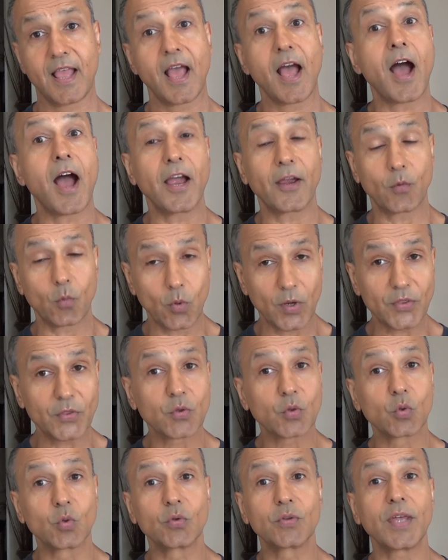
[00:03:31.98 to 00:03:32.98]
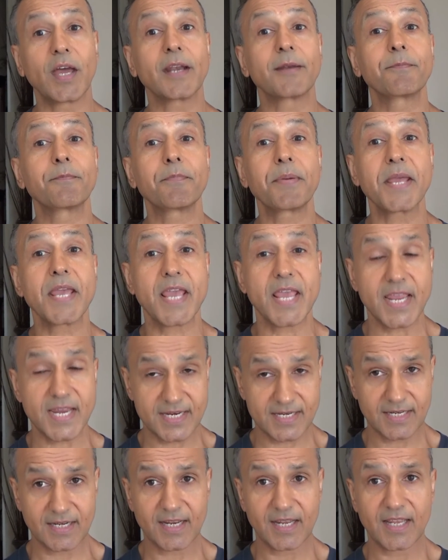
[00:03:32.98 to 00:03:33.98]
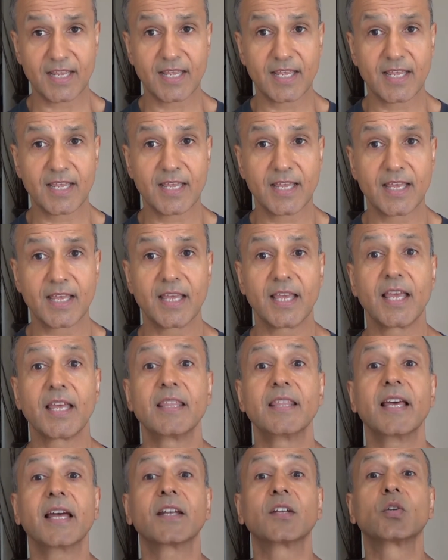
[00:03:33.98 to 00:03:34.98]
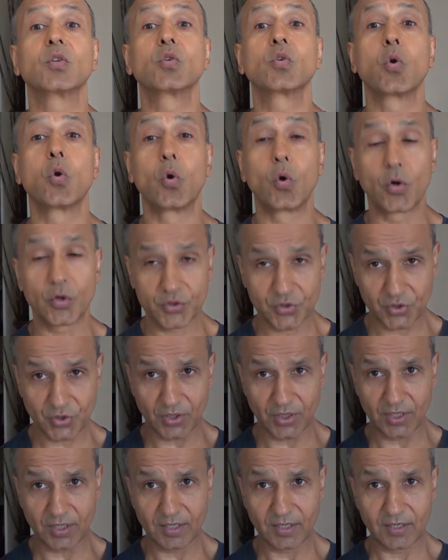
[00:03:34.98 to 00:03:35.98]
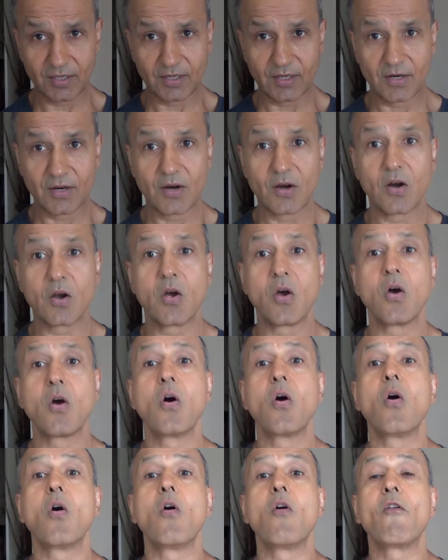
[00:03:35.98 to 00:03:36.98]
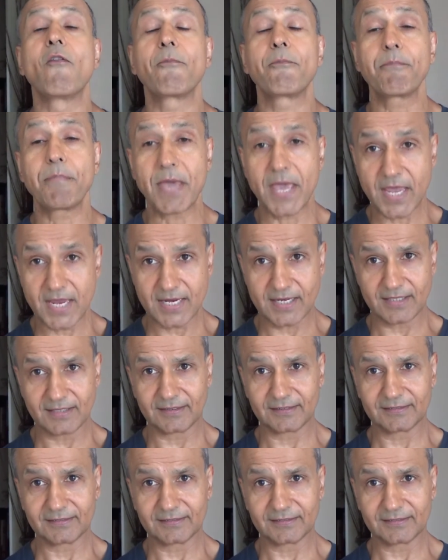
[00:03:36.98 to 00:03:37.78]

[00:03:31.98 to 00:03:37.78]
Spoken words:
I went through that pain and that torture of pain.